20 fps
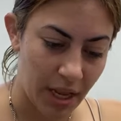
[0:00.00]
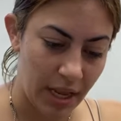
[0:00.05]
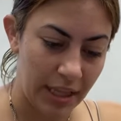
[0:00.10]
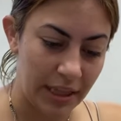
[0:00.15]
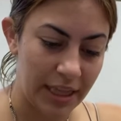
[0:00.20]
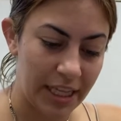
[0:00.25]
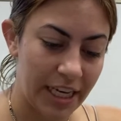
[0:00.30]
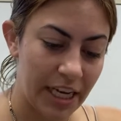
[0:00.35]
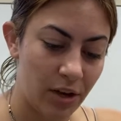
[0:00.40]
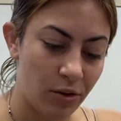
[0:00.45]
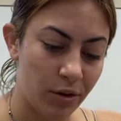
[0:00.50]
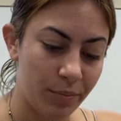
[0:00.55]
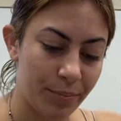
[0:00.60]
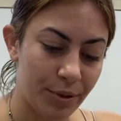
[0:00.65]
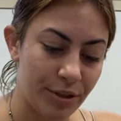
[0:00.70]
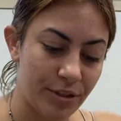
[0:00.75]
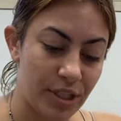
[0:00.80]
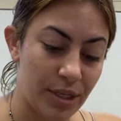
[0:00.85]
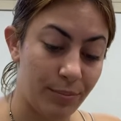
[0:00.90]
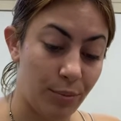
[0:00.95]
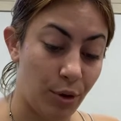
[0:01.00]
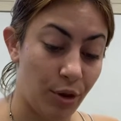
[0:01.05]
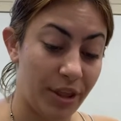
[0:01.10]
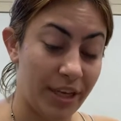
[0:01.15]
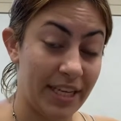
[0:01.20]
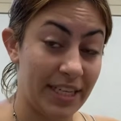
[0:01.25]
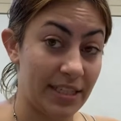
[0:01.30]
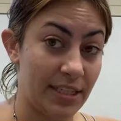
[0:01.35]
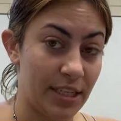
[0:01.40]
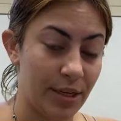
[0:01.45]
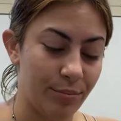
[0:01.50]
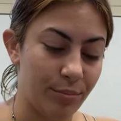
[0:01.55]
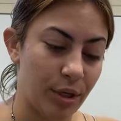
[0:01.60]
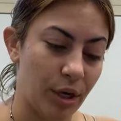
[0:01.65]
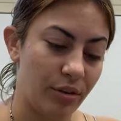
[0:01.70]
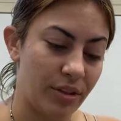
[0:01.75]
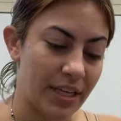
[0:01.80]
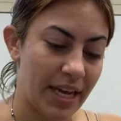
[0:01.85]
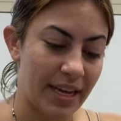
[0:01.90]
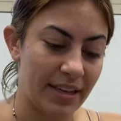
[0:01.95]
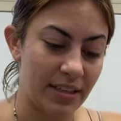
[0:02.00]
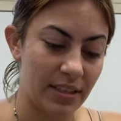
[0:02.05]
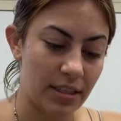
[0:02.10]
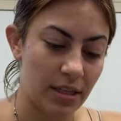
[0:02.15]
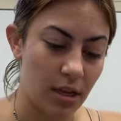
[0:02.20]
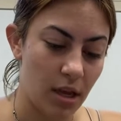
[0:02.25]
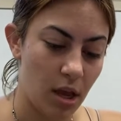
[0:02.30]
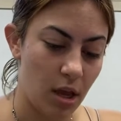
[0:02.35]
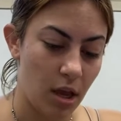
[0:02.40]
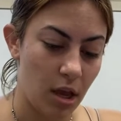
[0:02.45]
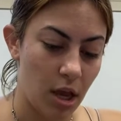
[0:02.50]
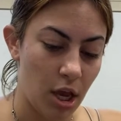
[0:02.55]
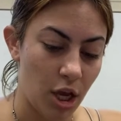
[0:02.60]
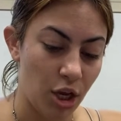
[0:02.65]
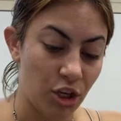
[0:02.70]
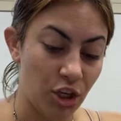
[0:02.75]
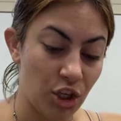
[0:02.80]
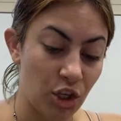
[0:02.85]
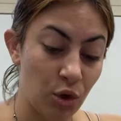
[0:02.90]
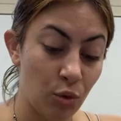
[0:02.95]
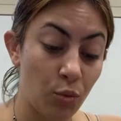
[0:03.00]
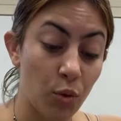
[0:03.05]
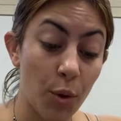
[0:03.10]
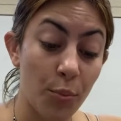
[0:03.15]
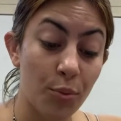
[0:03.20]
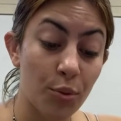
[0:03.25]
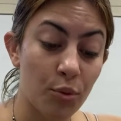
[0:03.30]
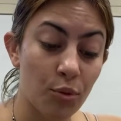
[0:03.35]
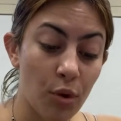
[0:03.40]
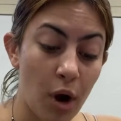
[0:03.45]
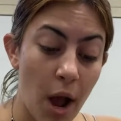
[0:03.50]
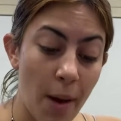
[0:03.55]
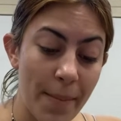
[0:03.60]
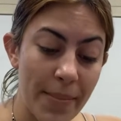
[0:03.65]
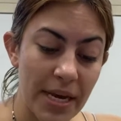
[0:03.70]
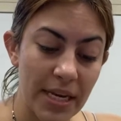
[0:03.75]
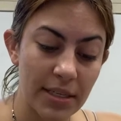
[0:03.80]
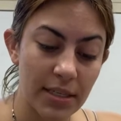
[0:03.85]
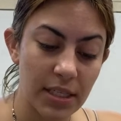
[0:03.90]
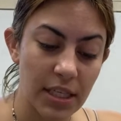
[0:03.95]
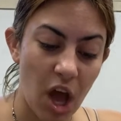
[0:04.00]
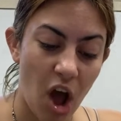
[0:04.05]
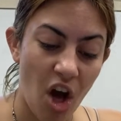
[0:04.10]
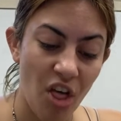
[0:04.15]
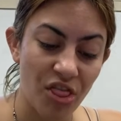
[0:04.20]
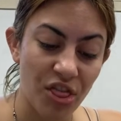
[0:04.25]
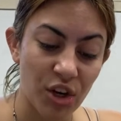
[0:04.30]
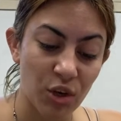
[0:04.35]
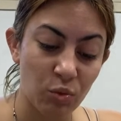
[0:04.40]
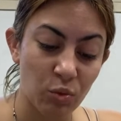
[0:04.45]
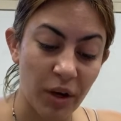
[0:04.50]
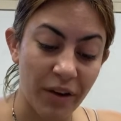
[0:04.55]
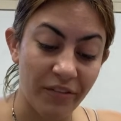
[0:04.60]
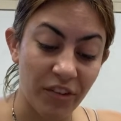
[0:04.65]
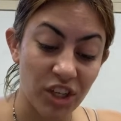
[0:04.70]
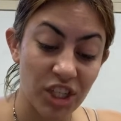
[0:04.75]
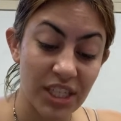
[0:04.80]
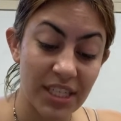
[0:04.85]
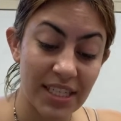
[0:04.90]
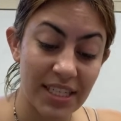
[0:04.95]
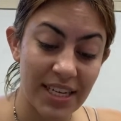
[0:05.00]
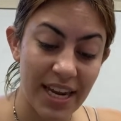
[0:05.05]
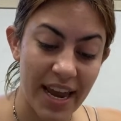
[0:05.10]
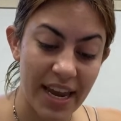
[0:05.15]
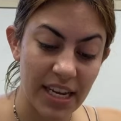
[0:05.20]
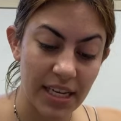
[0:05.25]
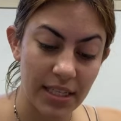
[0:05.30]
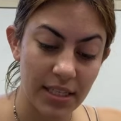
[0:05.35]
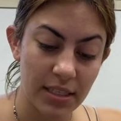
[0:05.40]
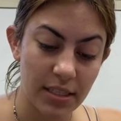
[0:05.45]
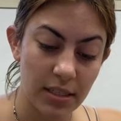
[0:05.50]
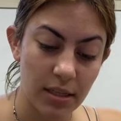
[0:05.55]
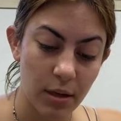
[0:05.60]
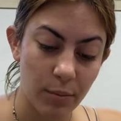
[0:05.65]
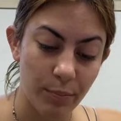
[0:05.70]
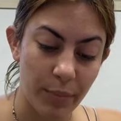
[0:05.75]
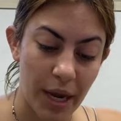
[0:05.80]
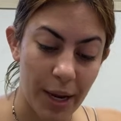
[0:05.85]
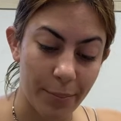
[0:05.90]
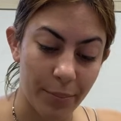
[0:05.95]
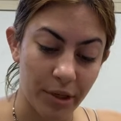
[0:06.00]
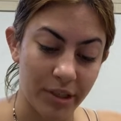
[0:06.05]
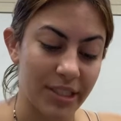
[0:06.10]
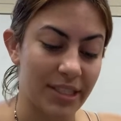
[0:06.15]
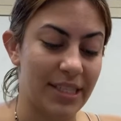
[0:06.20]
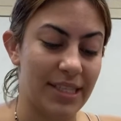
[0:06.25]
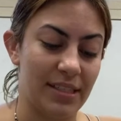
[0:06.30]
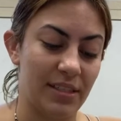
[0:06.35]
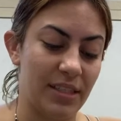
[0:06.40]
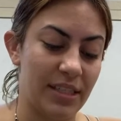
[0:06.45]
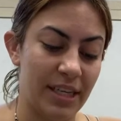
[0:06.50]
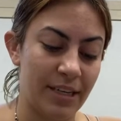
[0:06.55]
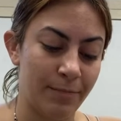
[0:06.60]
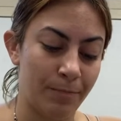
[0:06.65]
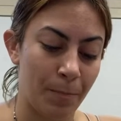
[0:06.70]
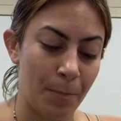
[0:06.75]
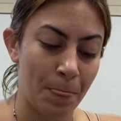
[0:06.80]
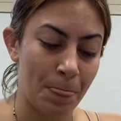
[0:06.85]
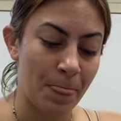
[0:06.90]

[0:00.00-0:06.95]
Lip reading: Leo and Percy both hissed in protest. "You will promise on the River Styx," Piper insisted.